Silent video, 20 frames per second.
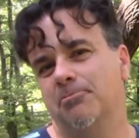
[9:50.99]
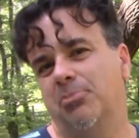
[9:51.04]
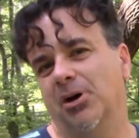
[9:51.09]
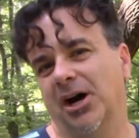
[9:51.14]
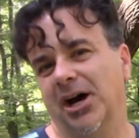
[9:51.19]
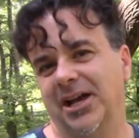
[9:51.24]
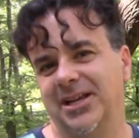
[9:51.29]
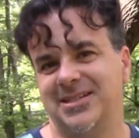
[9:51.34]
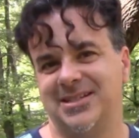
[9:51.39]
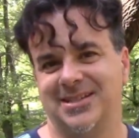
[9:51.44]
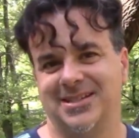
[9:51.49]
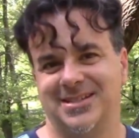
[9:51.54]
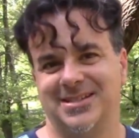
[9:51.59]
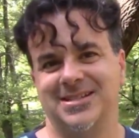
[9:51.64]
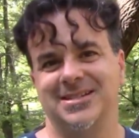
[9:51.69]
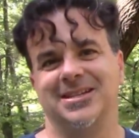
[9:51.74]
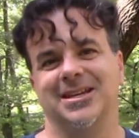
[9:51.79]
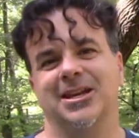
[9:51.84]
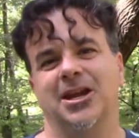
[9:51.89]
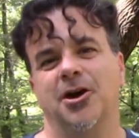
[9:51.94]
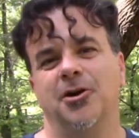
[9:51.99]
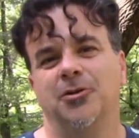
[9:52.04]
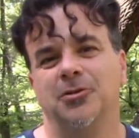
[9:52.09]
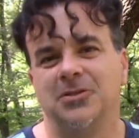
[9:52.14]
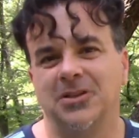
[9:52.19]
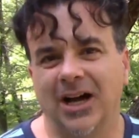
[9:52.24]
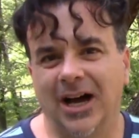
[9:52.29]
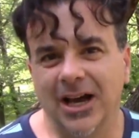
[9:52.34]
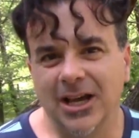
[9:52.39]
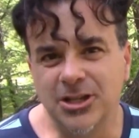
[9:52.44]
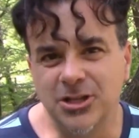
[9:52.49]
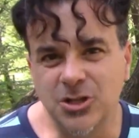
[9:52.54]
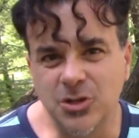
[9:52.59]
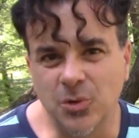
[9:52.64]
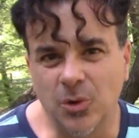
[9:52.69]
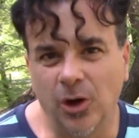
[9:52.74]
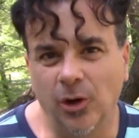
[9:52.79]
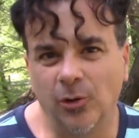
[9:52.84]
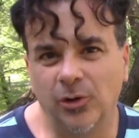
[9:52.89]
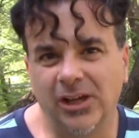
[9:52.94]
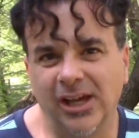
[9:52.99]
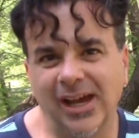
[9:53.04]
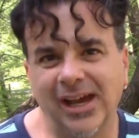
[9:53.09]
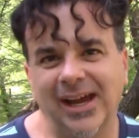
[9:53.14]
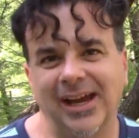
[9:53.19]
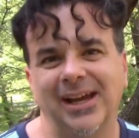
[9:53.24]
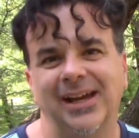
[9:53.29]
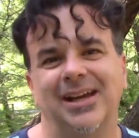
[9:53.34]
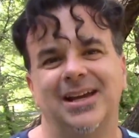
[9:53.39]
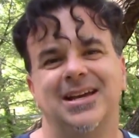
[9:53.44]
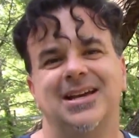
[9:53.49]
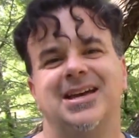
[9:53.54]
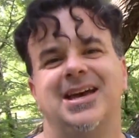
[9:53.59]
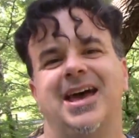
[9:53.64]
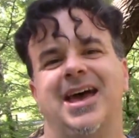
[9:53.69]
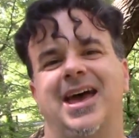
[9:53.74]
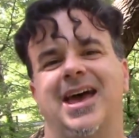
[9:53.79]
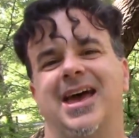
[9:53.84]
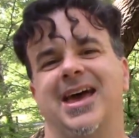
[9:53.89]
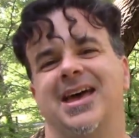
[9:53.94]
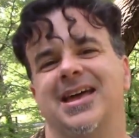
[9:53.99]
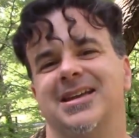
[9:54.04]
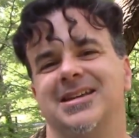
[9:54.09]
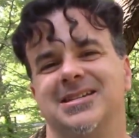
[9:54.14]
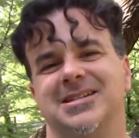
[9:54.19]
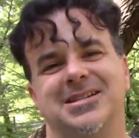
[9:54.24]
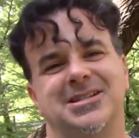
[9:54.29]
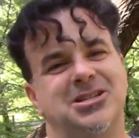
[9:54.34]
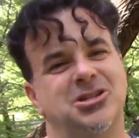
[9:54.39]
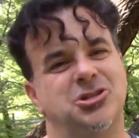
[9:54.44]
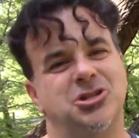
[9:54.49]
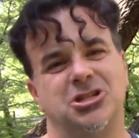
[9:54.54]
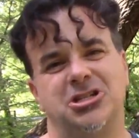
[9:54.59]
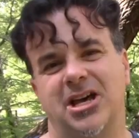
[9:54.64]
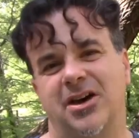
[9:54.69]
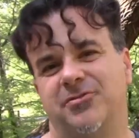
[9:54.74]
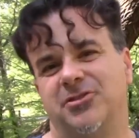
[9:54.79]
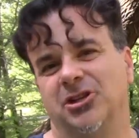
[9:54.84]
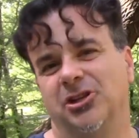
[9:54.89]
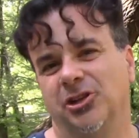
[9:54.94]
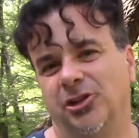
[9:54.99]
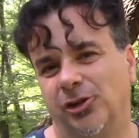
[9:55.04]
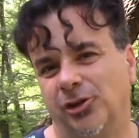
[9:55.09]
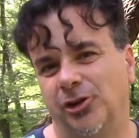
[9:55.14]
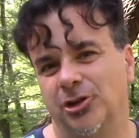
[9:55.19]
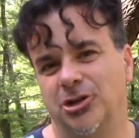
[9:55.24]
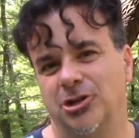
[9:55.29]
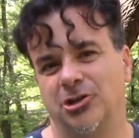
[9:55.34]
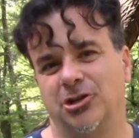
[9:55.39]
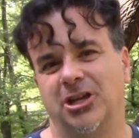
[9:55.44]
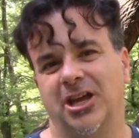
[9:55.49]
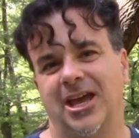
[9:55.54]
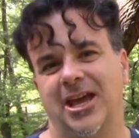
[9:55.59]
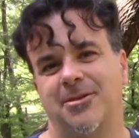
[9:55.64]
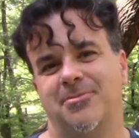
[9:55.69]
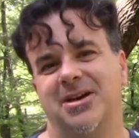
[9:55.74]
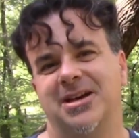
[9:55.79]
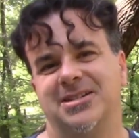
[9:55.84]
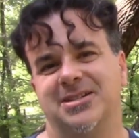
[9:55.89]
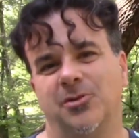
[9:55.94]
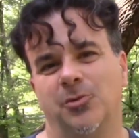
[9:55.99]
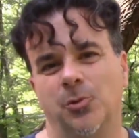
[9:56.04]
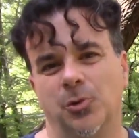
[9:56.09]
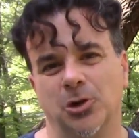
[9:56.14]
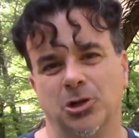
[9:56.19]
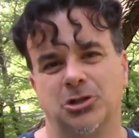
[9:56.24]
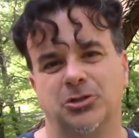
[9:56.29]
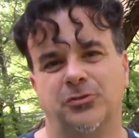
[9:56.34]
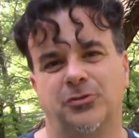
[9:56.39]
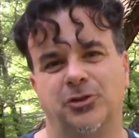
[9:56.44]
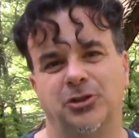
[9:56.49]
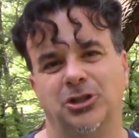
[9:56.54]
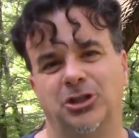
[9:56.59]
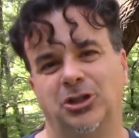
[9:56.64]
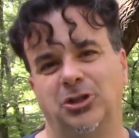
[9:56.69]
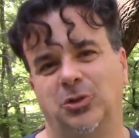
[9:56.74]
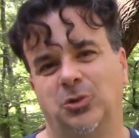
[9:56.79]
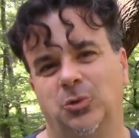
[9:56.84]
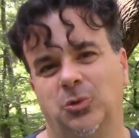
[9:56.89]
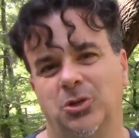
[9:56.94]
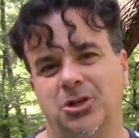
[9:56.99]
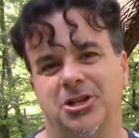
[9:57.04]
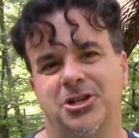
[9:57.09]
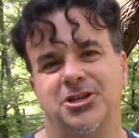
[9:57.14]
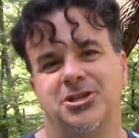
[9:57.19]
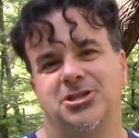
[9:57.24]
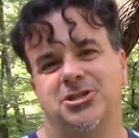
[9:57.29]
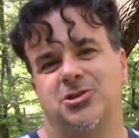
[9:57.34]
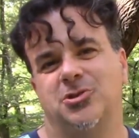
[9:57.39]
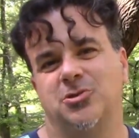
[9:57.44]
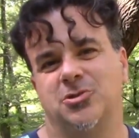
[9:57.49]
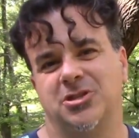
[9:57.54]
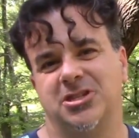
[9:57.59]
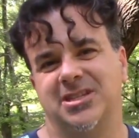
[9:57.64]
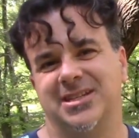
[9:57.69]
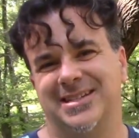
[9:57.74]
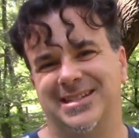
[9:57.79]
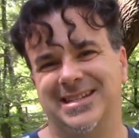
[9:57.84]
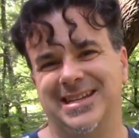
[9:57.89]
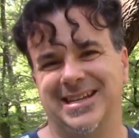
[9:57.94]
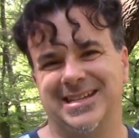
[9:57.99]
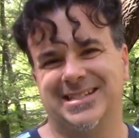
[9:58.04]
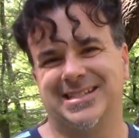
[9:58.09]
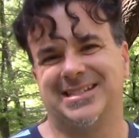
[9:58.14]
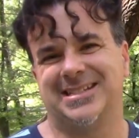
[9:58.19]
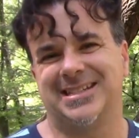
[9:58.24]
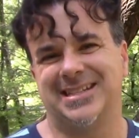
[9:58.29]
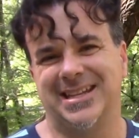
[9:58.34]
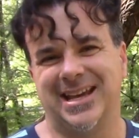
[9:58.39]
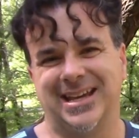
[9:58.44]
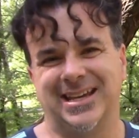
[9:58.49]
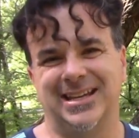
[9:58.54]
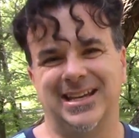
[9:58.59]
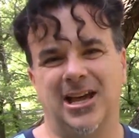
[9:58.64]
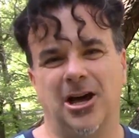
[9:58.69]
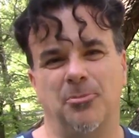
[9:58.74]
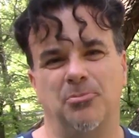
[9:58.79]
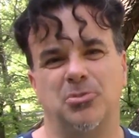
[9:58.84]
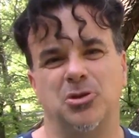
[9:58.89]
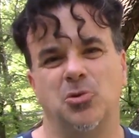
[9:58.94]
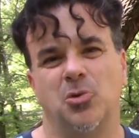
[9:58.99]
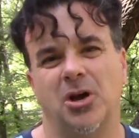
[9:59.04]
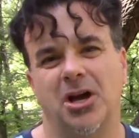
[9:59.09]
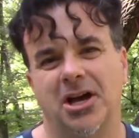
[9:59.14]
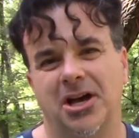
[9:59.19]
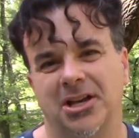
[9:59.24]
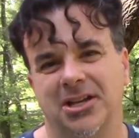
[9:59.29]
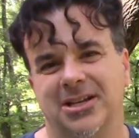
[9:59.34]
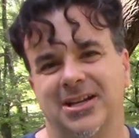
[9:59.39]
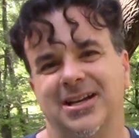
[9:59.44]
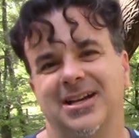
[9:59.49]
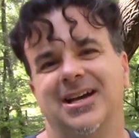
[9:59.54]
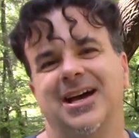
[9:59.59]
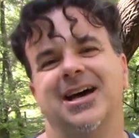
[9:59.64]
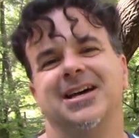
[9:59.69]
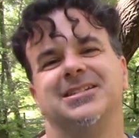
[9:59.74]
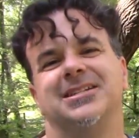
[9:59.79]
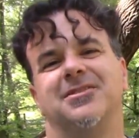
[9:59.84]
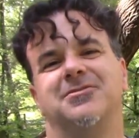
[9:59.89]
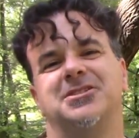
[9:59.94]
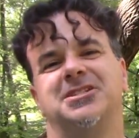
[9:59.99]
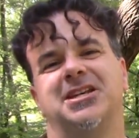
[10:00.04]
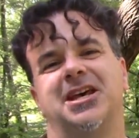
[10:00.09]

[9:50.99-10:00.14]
but you know, I do okay. And You just have to learn your game as it works for you. Use the discs that can help you out, as I've